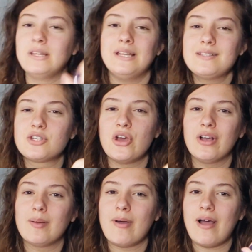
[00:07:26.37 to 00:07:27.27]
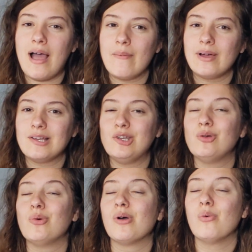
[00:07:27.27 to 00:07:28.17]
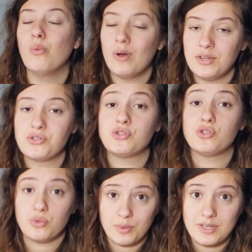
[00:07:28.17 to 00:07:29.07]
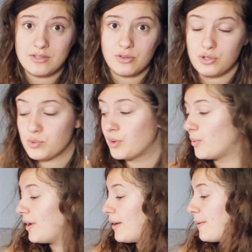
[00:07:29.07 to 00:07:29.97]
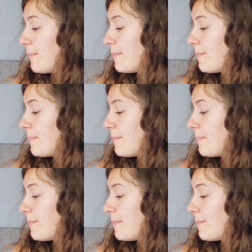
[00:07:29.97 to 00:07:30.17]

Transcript: But let's talk about how I knew what to research real quick.